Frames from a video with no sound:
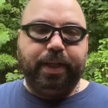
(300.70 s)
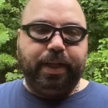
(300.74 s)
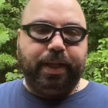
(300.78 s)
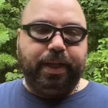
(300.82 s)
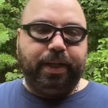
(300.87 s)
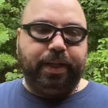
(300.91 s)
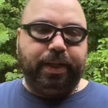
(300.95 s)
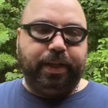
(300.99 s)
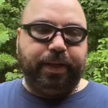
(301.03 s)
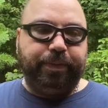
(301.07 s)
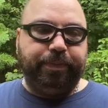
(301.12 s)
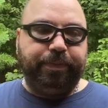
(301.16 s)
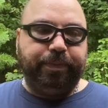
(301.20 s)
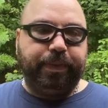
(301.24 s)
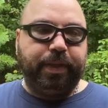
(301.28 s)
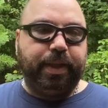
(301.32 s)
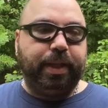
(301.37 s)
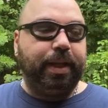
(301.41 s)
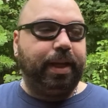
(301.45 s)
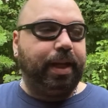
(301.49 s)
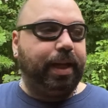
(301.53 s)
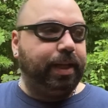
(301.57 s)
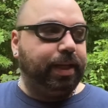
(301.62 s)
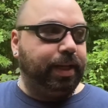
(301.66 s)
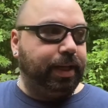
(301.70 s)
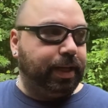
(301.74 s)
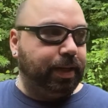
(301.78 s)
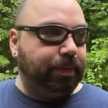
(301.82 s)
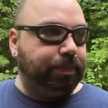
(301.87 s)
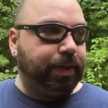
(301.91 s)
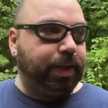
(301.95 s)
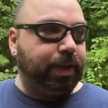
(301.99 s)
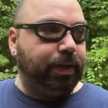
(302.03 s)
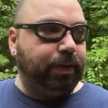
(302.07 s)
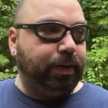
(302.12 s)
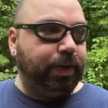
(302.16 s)
Um, then I heat
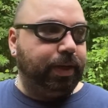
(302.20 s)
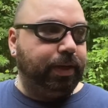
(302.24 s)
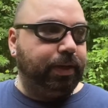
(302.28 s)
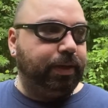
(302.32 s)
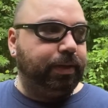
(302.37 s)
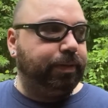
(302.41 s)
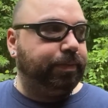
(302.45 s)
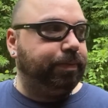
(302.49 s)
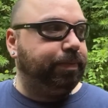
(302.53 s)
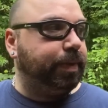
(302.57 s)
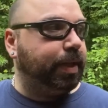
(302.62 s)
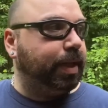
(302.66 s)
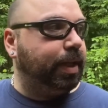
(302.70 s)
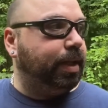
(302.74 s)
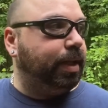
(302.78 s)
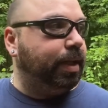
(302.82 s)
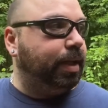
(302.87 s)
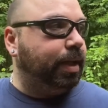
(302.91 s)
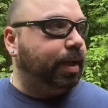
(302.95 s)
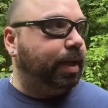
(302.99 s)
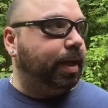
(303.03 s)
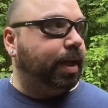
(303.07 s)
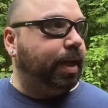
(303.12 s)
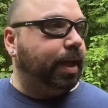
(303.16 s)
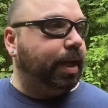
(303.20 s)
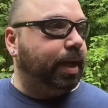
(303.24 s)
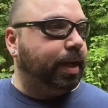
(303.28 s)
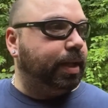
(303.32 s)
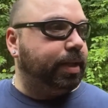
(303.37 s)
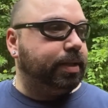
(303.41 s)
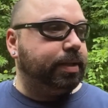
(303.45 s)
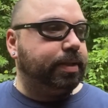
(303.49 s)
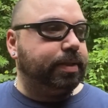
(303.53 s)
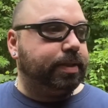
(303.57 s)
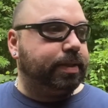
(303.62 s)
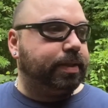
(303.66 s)
up the oil
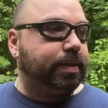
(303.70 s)
and